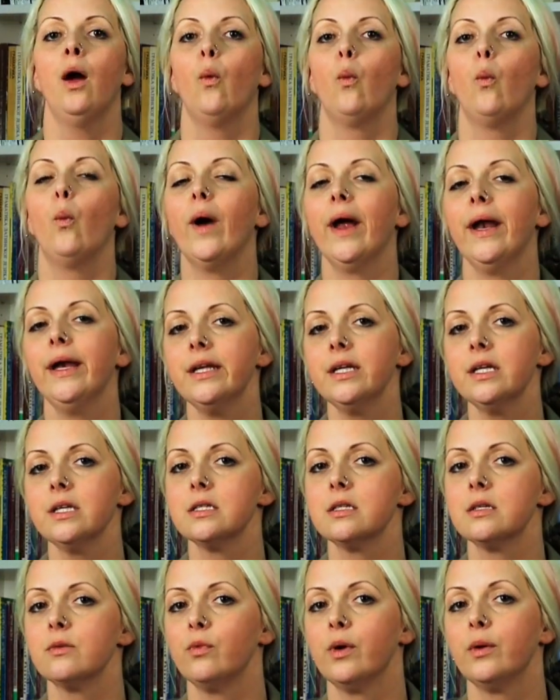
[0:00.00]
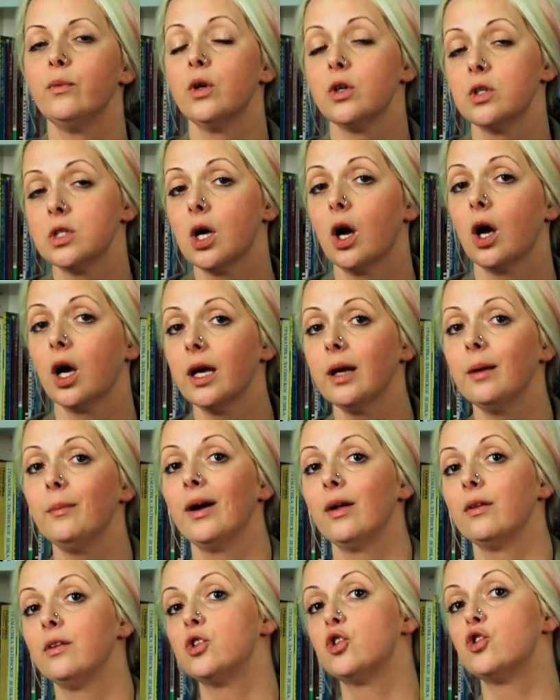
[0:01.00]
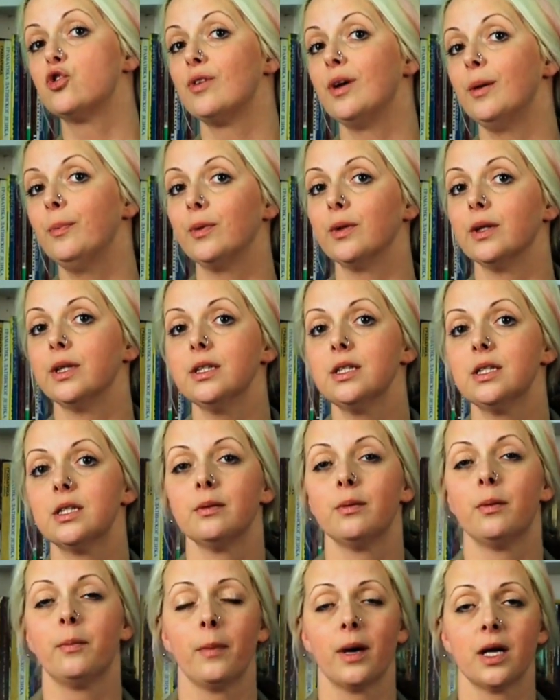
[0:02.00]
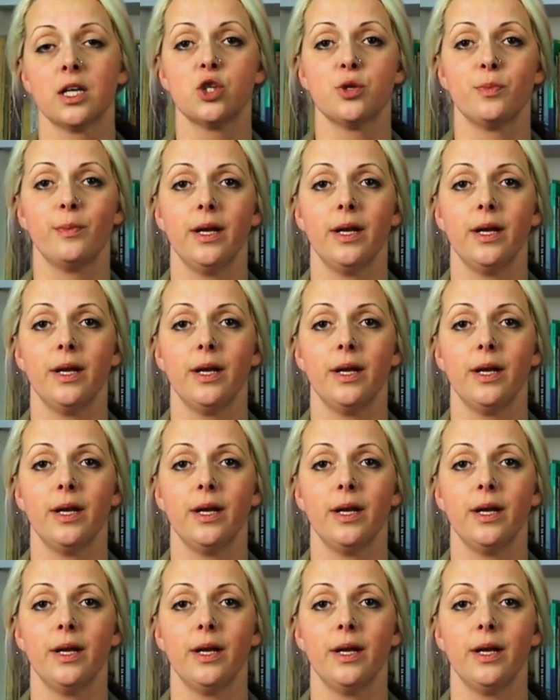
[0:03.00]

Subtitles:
When we're talking about the triplet, much,